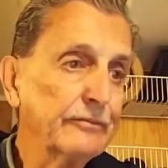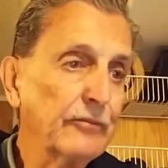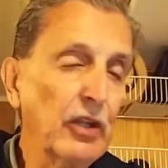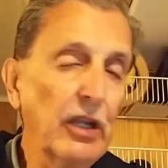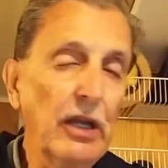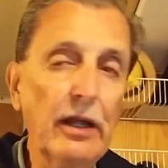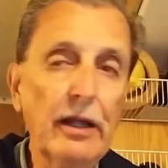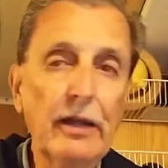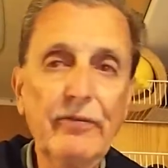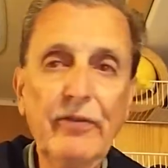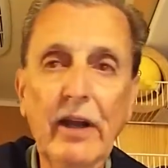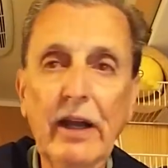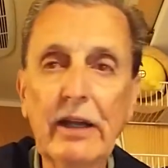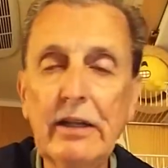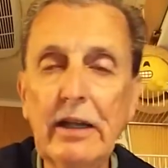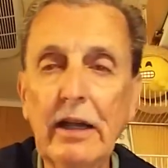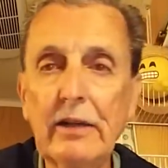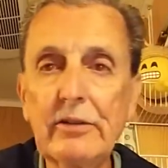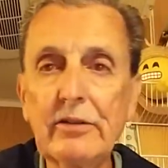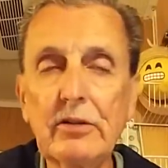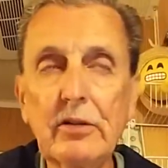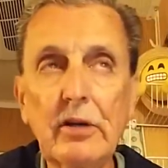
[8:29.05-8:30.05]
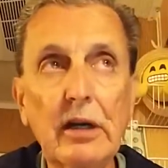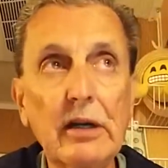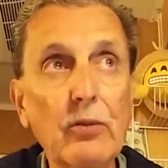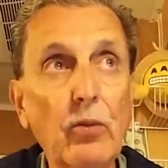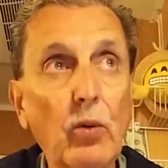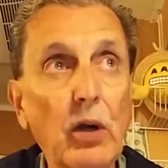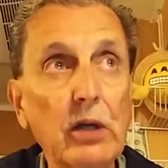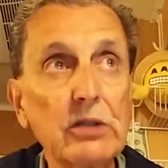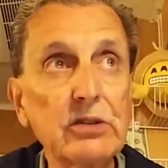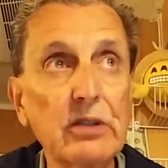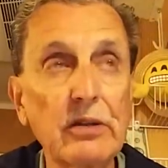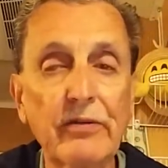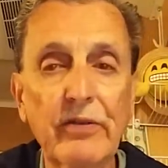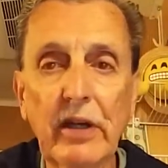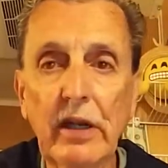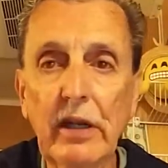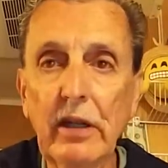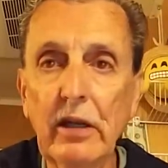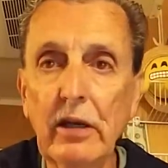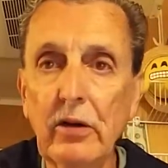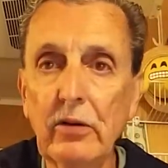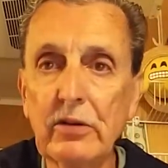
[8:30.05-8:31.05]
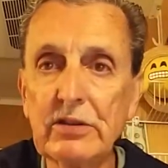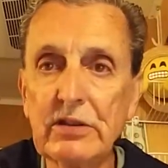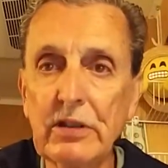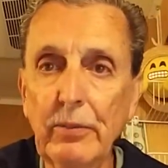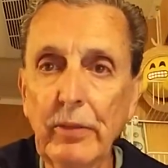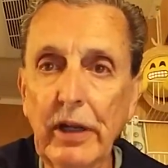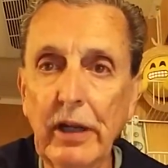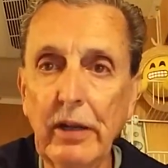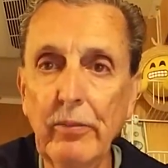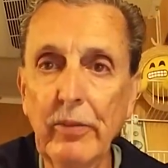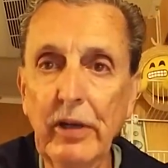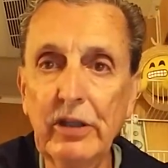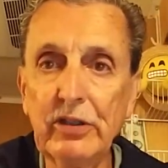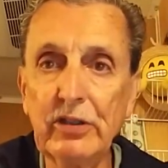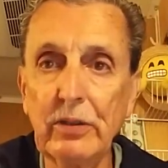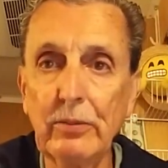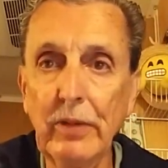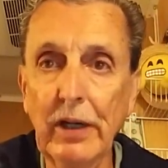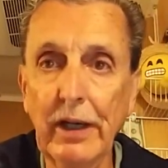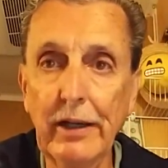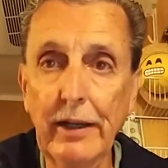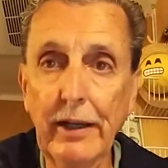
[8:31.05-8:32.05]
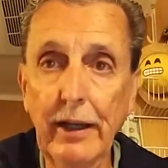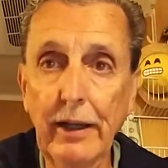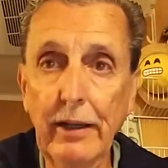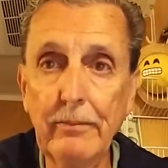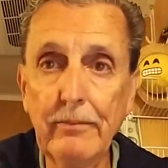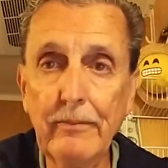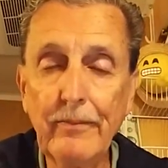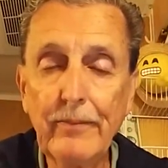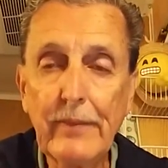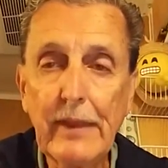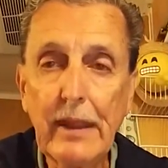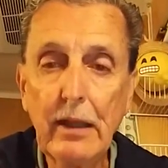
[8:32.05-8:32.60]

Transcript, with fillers: Yeah, in fact, I, I watched a video, somebody mentioned my name,